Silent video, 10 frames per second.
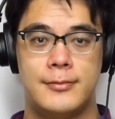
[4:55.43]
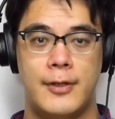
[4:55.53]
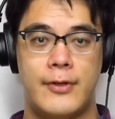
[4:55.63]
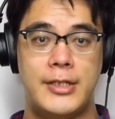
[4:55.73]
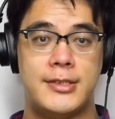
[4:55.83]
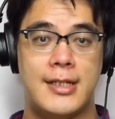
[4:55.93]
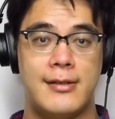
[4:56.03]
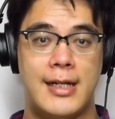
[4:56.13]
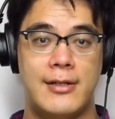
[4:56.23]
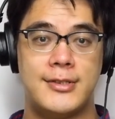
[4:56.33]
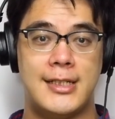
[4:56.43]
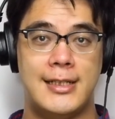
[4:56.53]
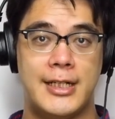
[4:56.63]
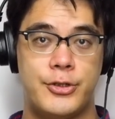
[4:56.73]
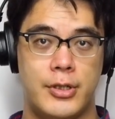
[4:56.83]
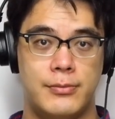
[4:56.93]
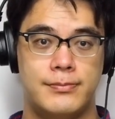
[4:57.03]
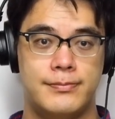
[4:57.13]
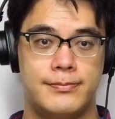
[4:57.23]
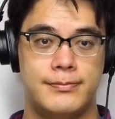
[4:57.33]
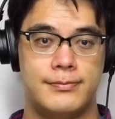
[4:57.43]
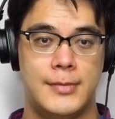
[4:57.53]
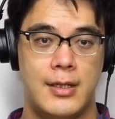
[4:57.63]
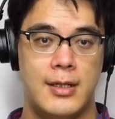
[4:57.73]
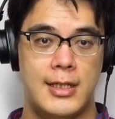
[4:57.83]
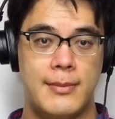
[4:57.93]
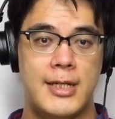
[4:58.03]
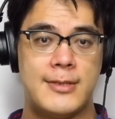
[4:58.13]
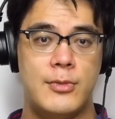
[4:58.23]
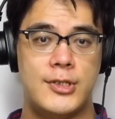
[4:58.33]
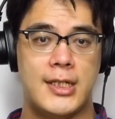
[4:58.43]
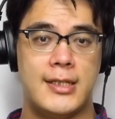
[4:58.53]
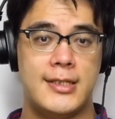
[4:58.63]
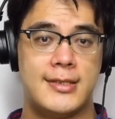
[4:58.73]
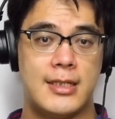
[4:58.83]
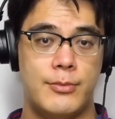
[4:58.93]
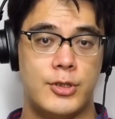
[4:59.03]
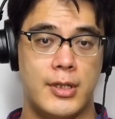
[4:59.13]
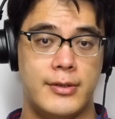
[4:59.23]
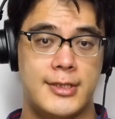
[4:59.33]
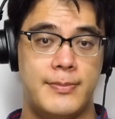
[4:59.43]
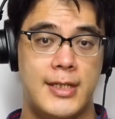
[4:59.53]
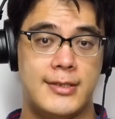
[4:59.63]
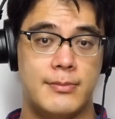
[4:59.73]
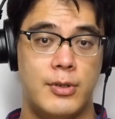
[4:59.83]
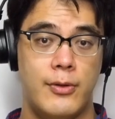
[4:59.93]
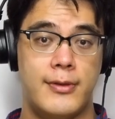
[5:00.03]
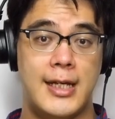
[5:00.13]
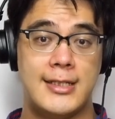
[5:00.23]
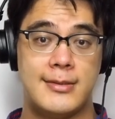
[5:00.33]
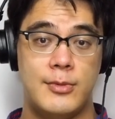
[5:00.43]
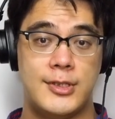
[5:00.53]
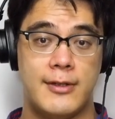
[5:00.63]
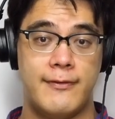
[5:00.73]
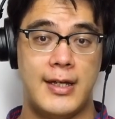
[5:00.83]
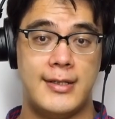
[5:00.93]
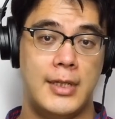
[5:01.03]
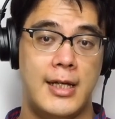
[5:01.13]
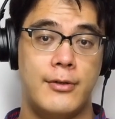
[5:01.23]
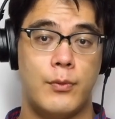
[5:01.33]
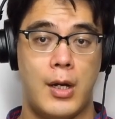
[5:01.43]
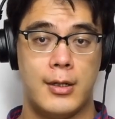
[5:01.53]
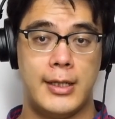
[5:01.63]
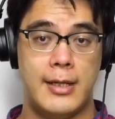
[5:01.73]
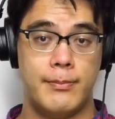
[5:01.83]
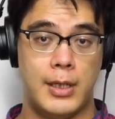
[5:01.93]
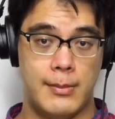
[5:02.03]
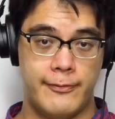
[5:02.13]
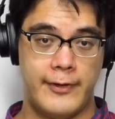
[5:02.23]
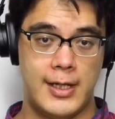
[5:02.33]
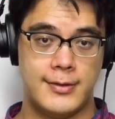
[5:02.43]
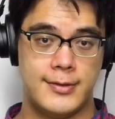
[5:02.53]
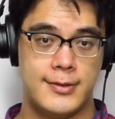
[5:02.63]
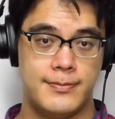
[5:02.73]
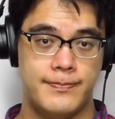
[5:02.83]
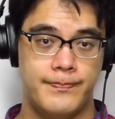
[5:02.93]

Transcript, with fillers: French-style house and electro. The best music in this subgenre speaks to both dance music fans and rock and pop fans.